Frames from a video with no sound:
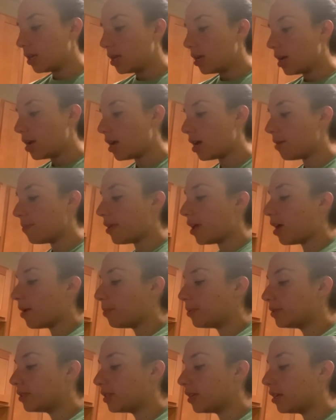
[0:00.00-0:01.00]

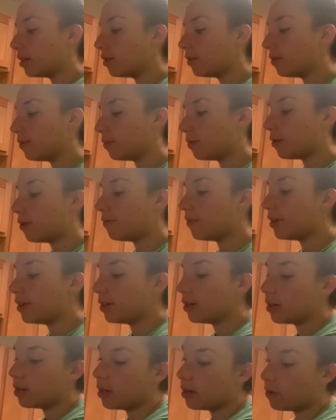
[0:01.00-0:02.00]
Apple cider, well,
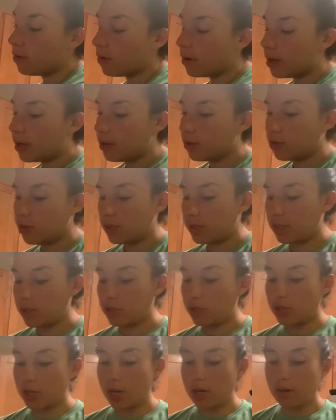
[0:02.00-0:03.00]
vinegar and oil just
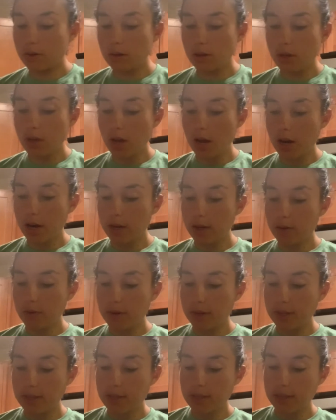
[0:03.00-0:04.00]
in general are
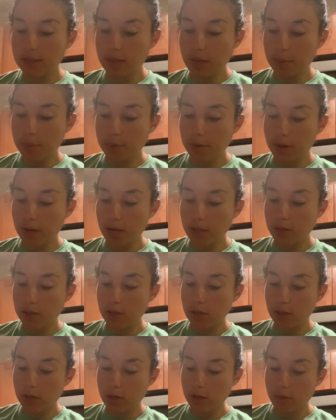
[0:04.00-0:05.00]
going to separate,
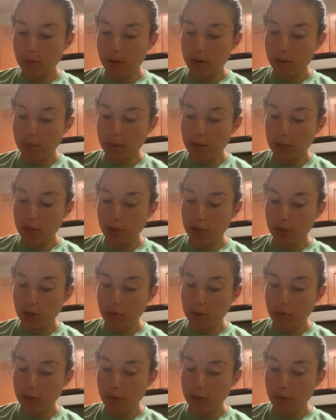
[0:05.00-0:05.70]
so you're going to want to make sure you